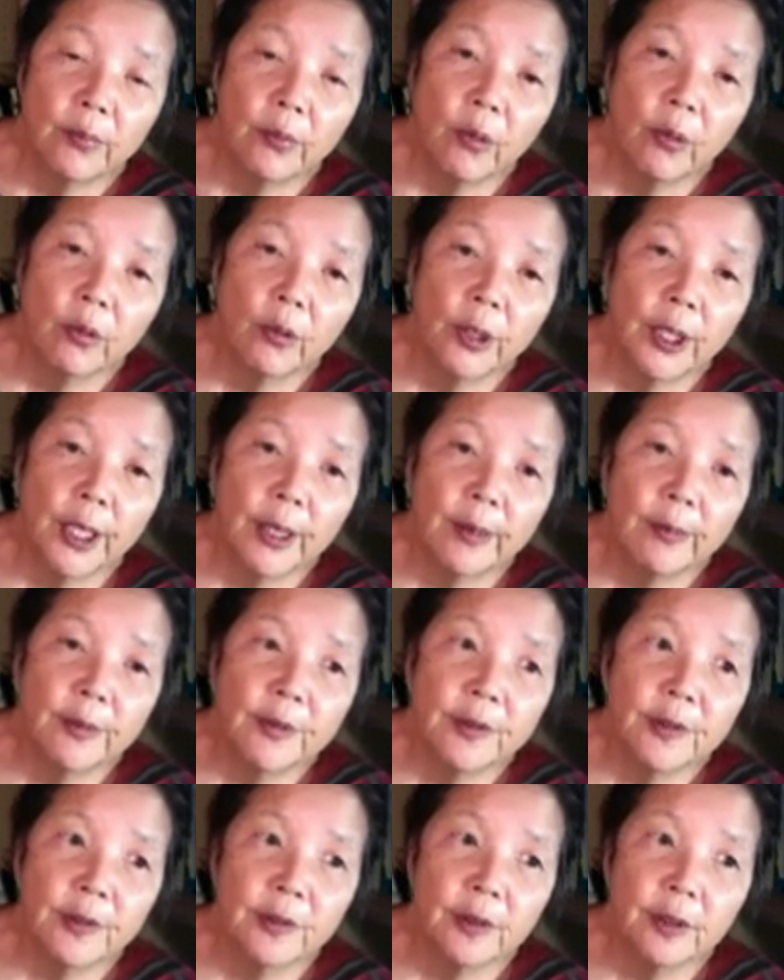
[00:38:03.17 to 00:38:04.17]

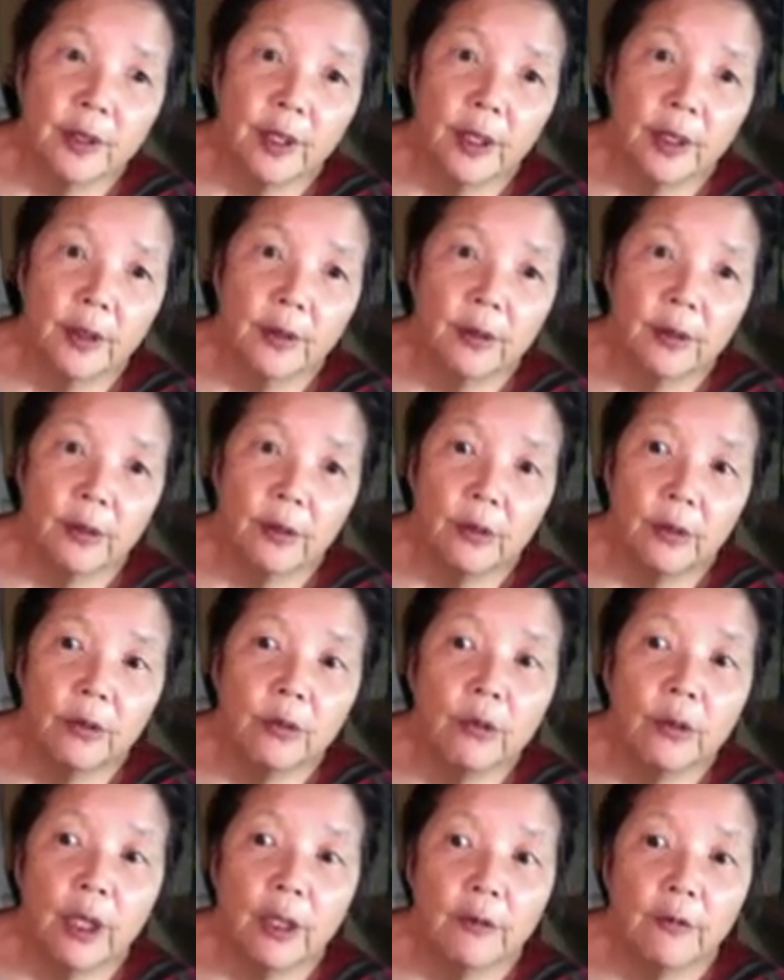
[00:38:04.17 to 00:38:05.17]
programs,
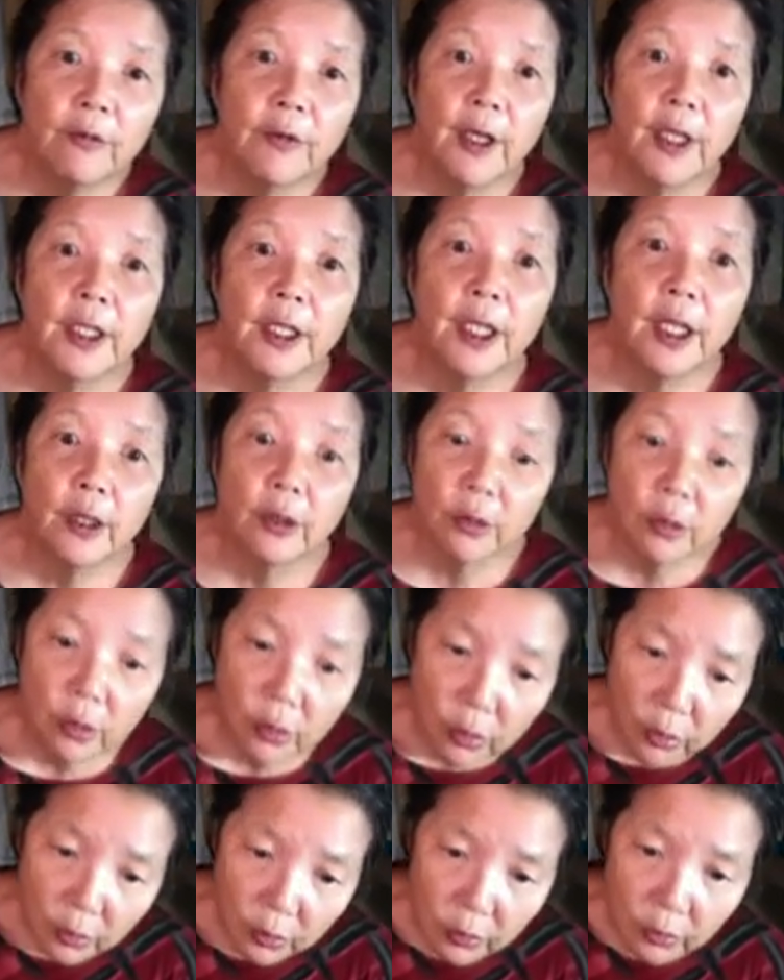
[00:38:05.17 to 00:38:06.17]
you can find out
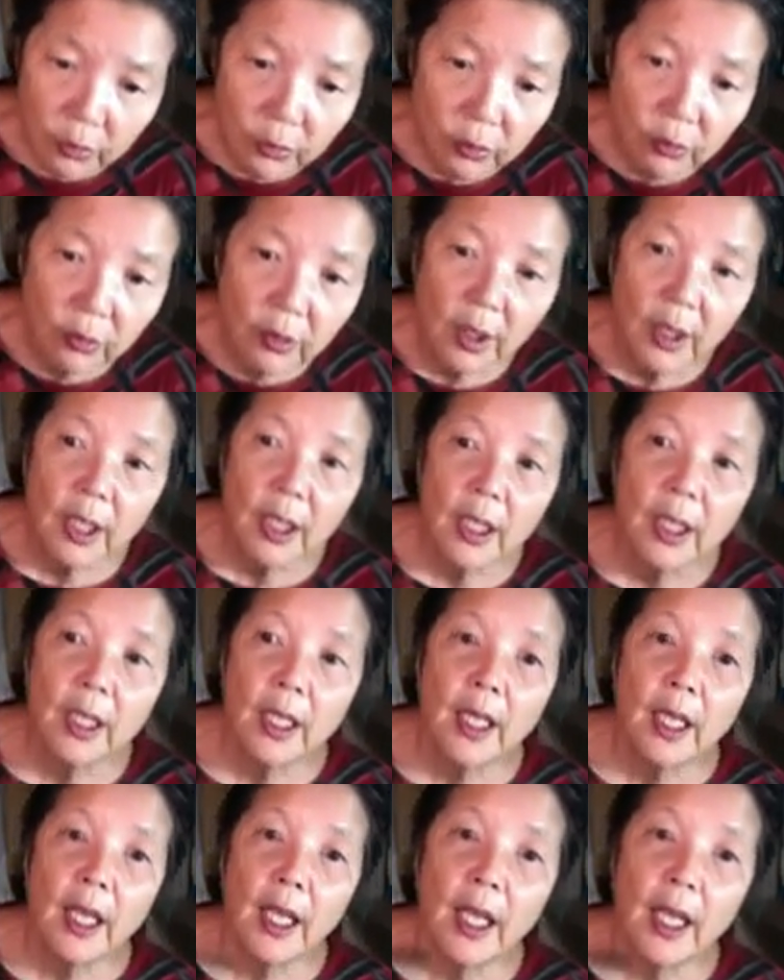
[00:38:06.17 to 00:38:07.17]
who
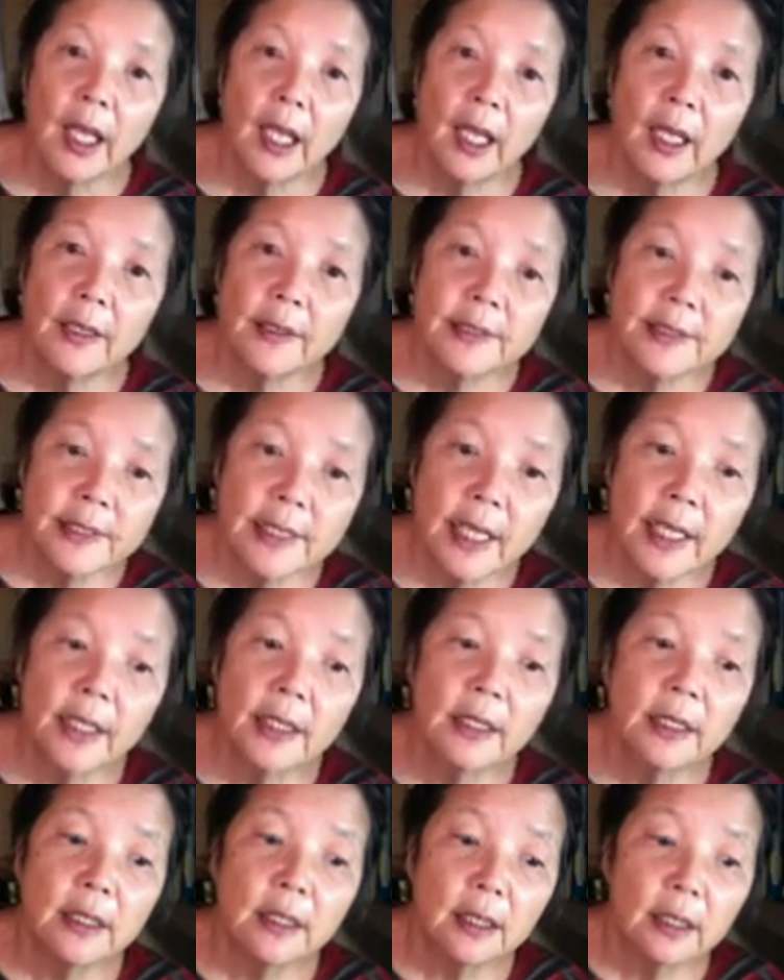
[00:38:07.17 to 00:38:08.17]

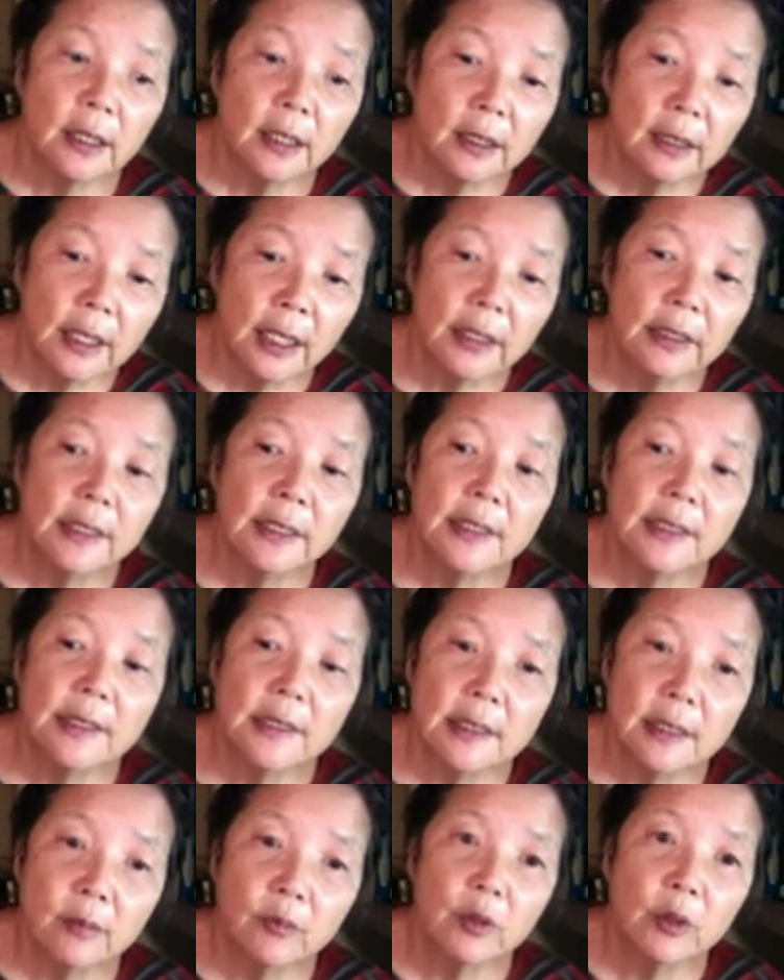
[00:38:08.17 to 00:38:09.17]
said that this
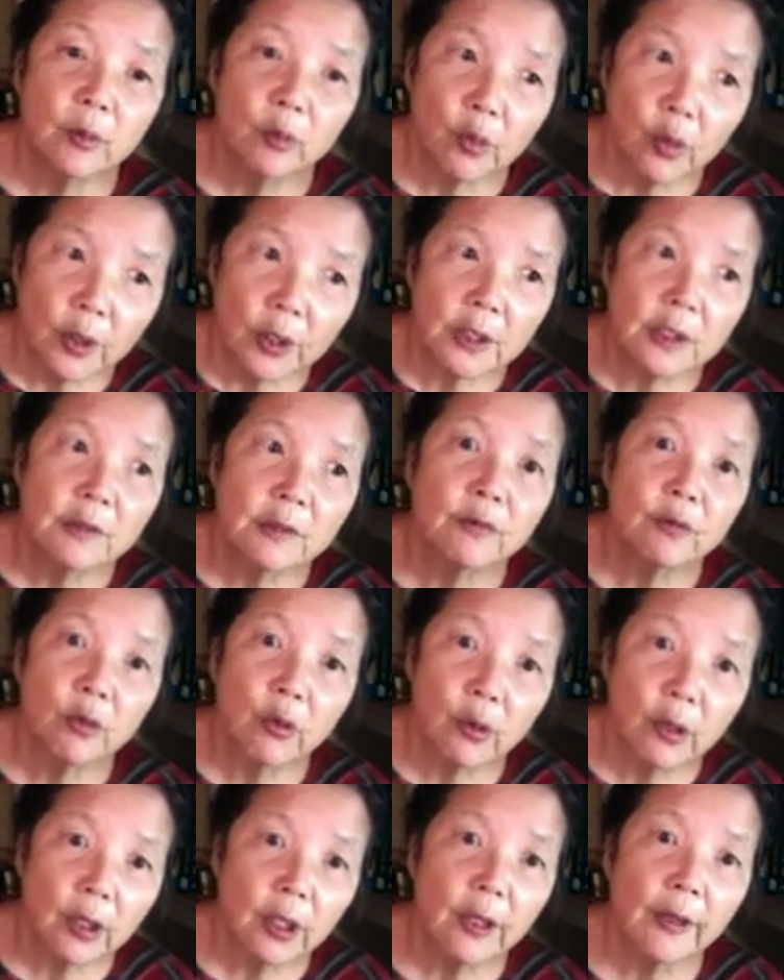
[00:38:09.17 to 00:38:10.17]
symptom works
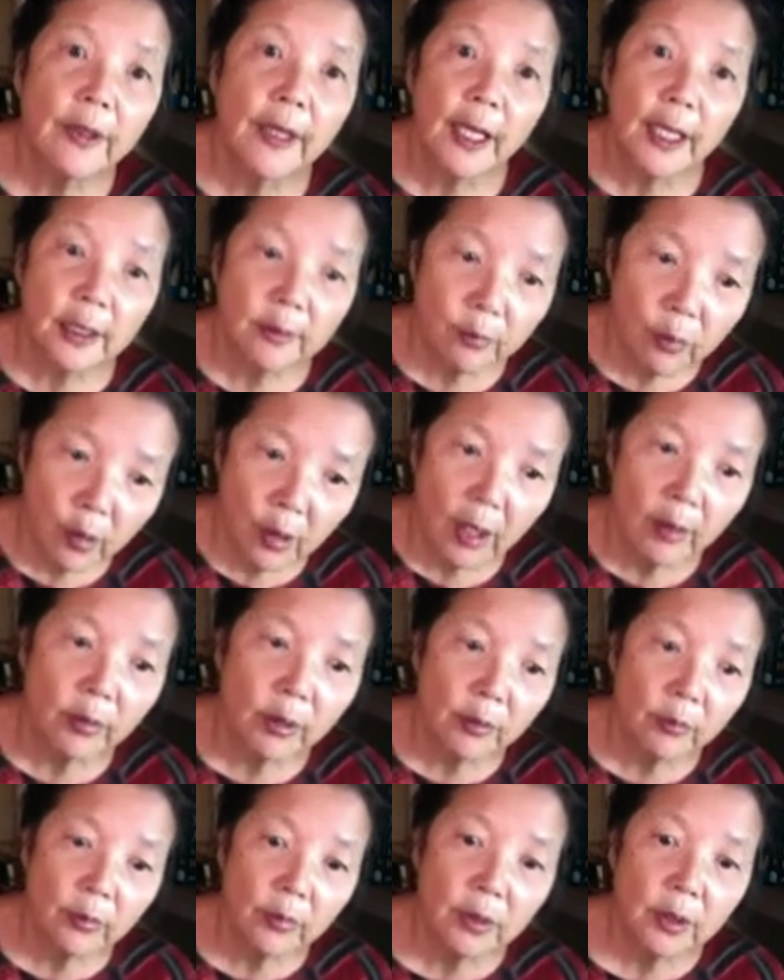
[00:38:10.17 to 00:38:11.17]
for that
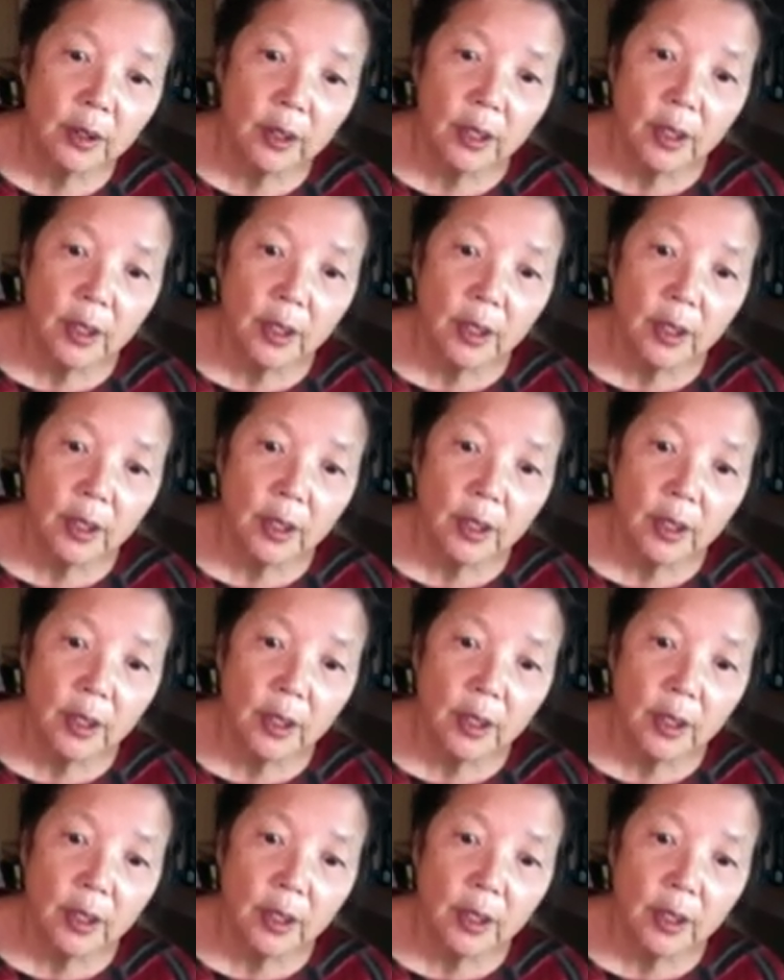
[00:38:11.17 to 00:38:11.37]
problem,